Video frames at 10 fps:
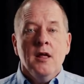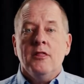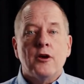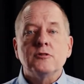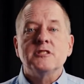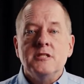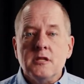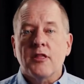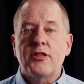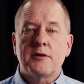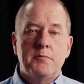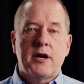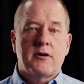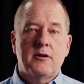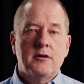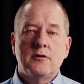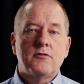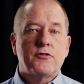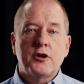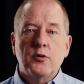there is nothing better
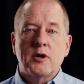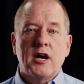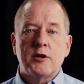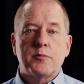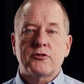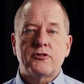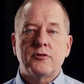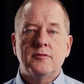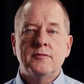for you and I to pursue.